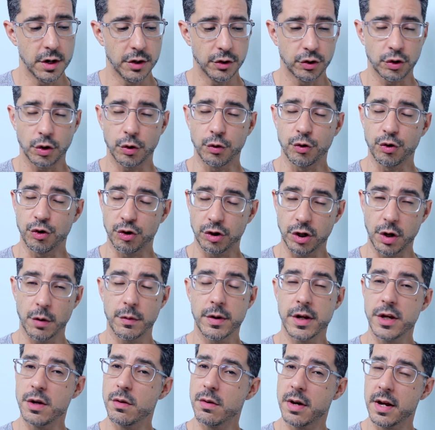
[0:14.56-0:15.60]
So
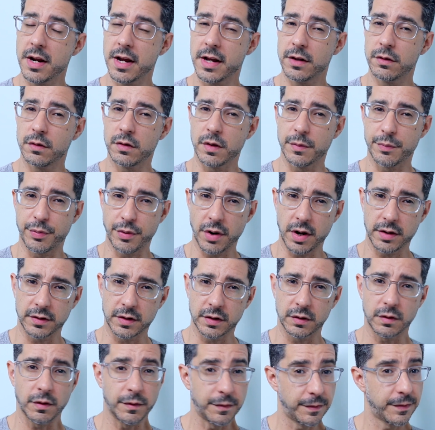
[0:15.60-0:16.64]
slowly you can get to the
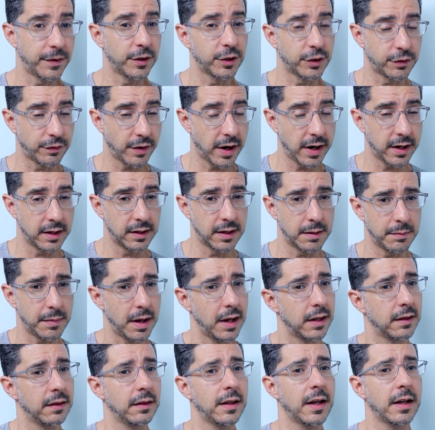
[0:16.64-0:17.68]
process of first writing them
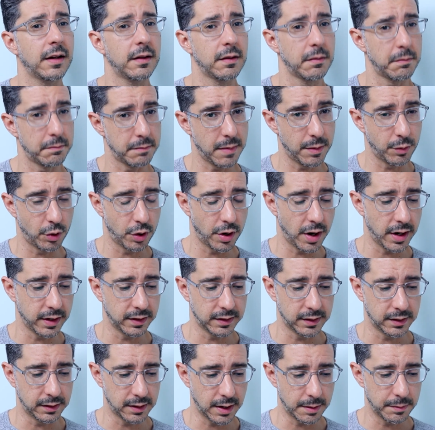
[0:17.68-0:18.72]
and then
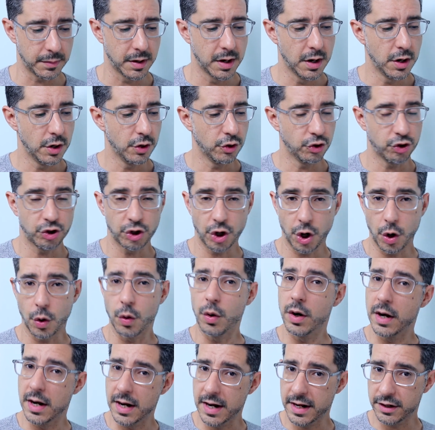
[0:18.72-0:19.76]
memorizing them.
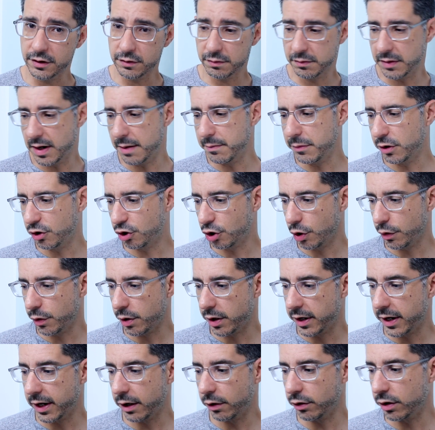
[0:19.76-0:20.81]
So let me show you
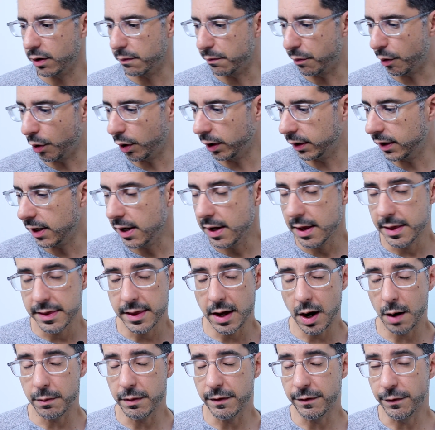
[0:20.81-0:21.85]
here on the board.
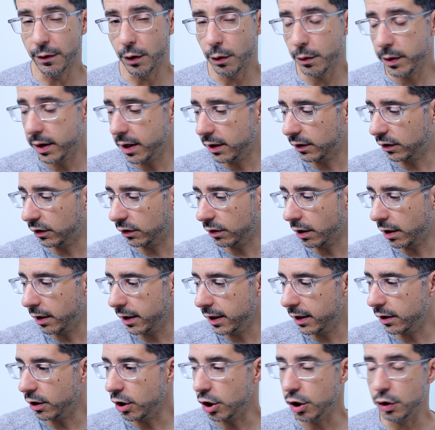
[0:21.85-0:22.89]
Now before we get
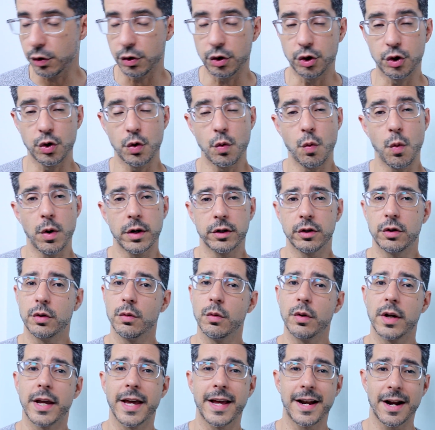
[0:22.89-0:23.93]
started, you do want to
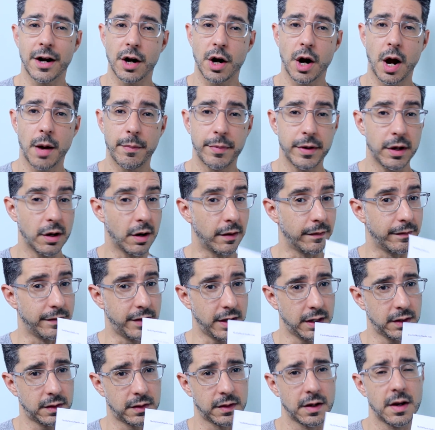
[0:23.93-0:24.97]
get a copy of
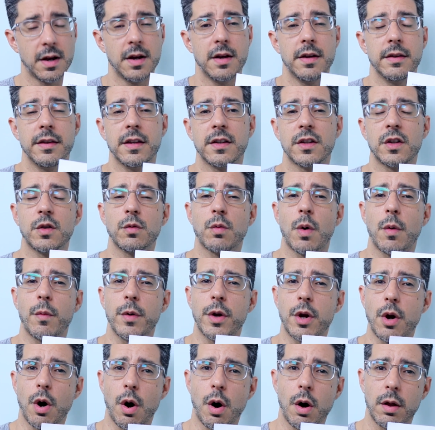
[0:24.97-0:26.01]
this. This is what we
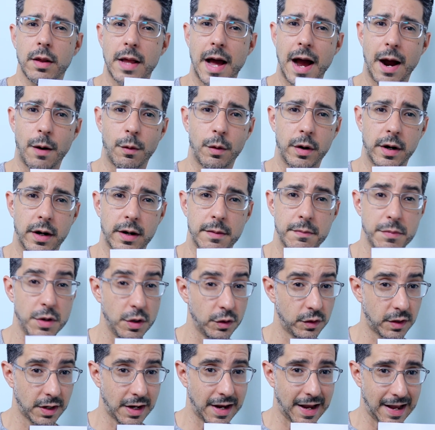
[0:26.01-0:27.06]
call our
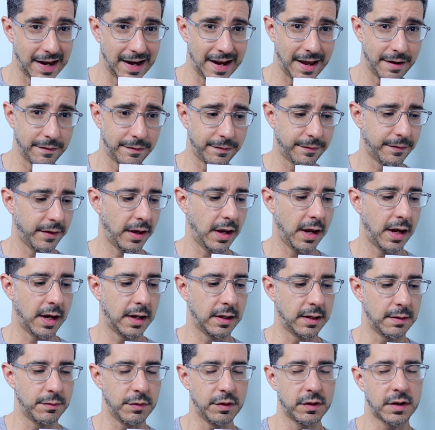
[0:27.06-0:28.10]
music clef,
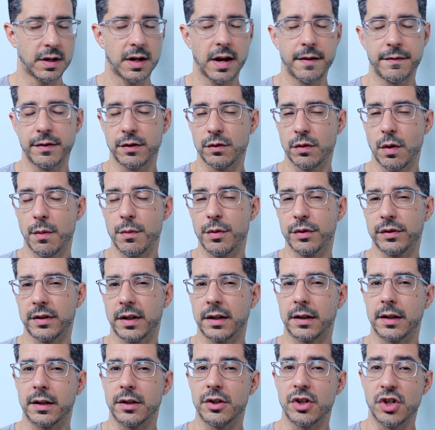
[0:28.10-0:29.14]
and the music clef is almost
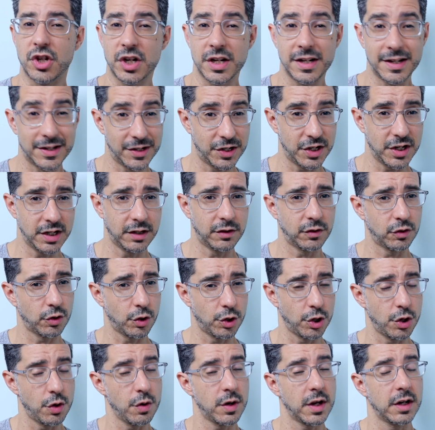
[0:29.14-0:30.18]
like a cheat sheet, so
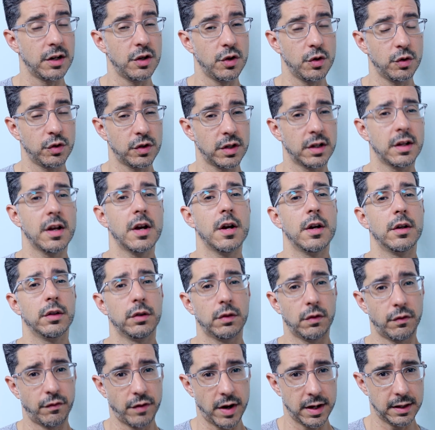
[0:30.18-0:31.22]
you can use it
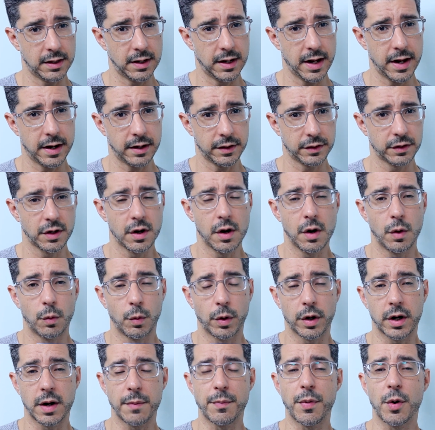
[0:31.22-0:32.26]
to write the letters.
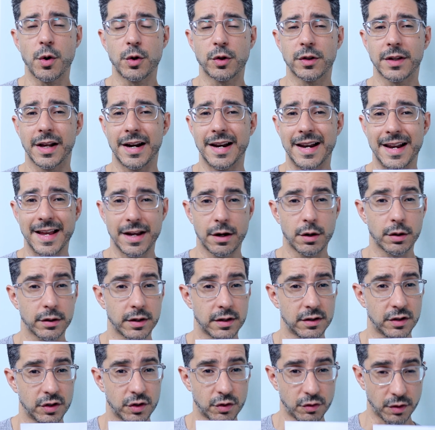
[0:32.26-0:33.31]
We're gonna post a link on the
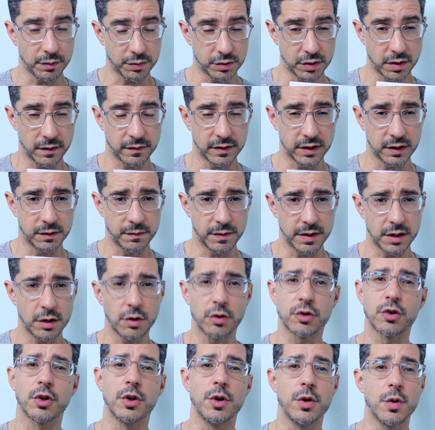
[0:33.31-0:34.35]
description of this video
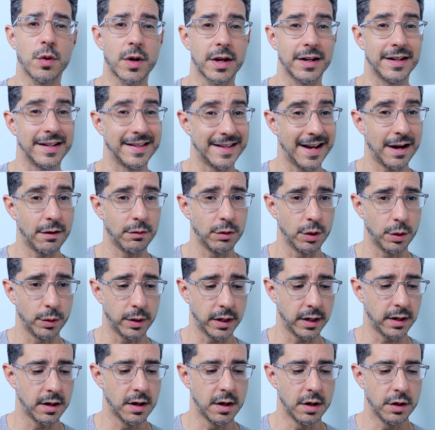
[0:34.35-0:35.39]
so you can download
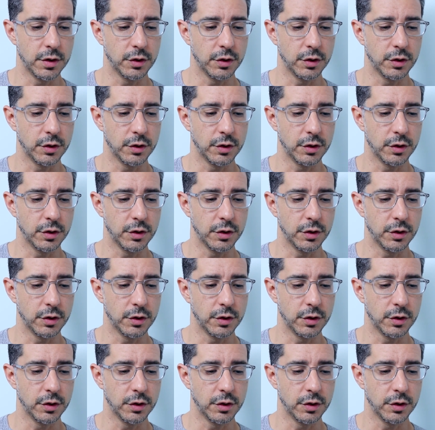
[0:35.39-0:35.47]
it.